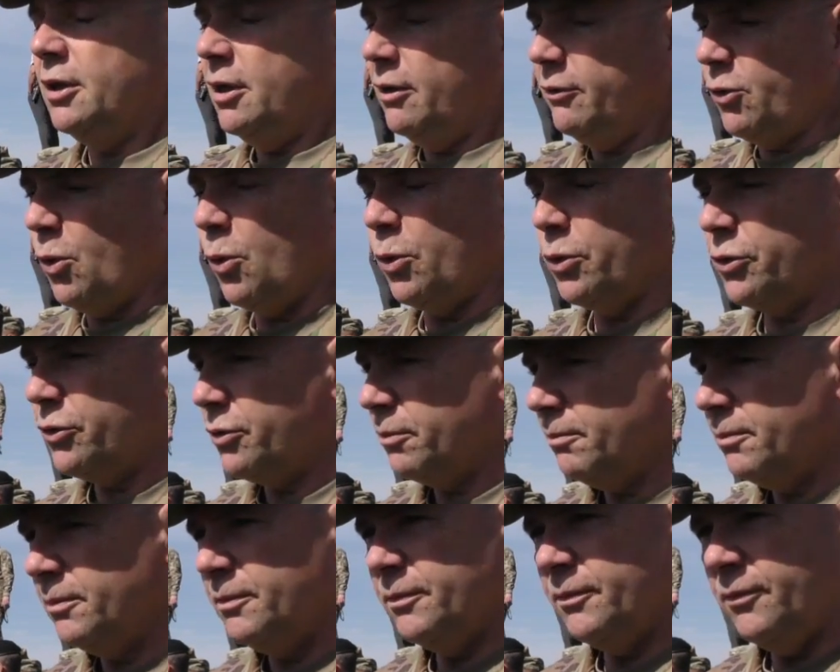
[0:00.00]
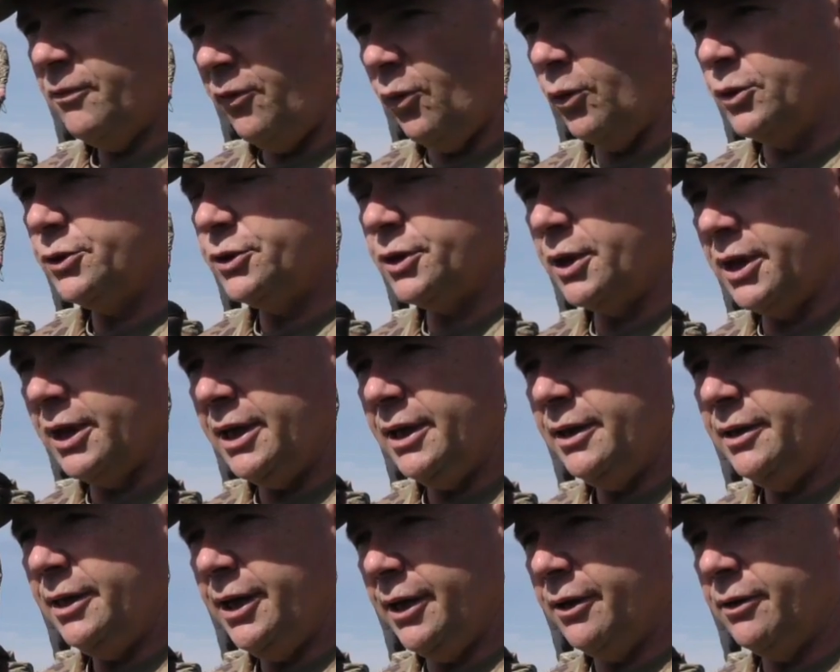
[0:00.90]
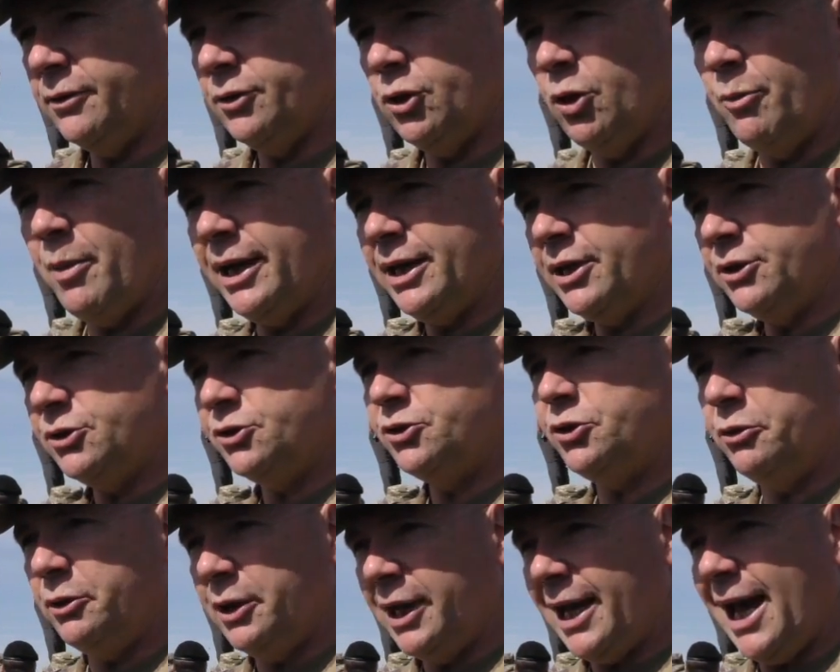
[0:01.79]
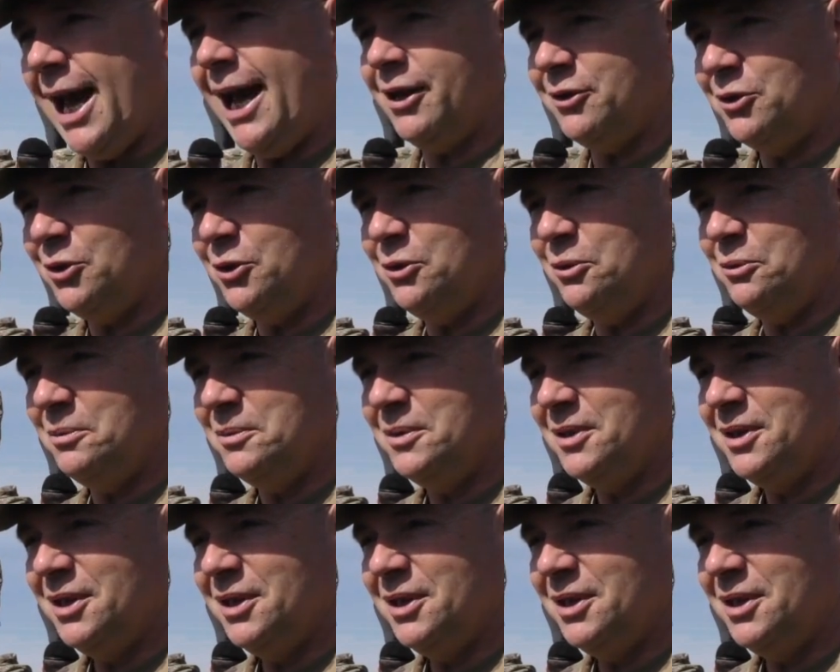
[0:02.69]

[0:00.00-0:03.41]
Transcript: Of course, fortunately here nobody's shooting at you